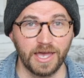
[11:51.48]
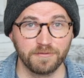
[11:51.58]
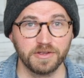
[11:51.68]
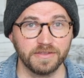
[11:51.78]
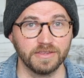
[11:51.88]

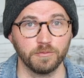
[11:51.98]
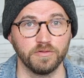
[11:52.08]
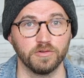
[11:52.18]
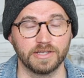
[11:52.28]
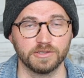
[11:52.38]
everything that
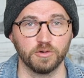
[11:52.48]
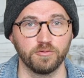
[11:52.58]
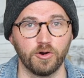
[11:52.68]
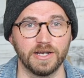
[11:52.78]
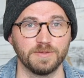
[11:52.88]
we've looked at so
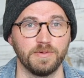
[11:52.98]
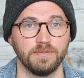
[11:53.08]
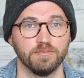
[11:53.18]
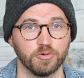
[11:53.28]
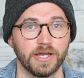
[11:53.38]
far has
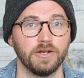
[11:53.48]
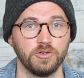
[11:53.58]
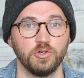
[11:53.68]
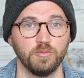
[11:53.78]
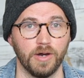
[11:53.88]
been brand
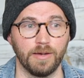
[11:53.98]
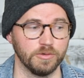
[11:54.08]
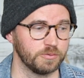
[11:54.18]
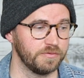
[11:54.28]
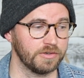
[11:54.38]
new
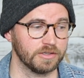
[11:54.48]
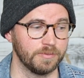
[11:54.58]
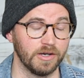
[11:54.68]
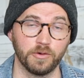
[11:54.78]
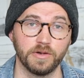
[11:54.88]
Bibles. We've talked
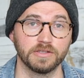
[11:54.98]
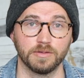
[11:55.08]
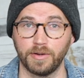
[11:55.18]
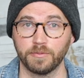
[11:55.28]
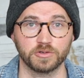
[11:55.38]
about going to the
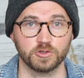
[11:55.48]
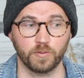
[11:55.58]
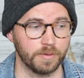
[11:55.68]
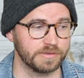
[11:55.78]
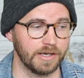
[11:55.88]
publisher's
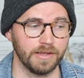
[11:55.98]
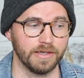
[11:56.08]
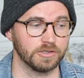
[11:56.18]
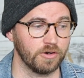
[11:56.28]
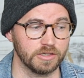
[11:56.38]
website
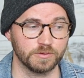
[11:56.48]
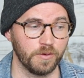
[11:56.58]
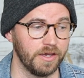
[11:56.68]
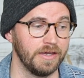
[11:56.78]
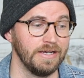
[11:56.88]
like
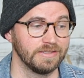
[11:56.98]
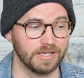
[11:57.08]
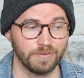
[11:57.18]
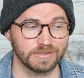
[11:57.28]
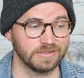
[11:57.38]
Crossway,
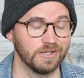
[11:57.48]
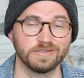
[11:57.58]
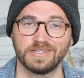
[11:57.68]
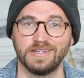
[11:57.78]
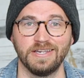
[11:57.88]
Thomas
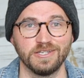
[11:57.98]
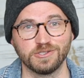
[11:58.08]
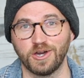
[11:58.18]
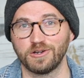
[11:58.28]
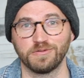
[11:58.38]
Nelson,
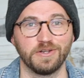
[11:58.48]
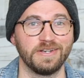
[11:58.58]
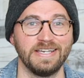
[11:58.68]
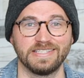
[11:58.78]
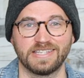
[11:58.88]

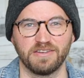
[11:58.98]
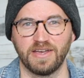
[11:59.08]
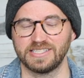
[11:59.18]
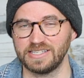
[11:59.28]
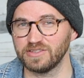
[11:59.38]
Zondervan,
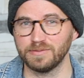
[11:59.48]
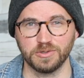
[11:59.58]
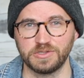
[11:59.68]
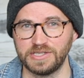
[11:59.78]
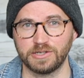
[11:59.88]
Steadfast, even the
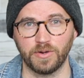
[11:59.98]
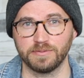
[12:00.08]
boutique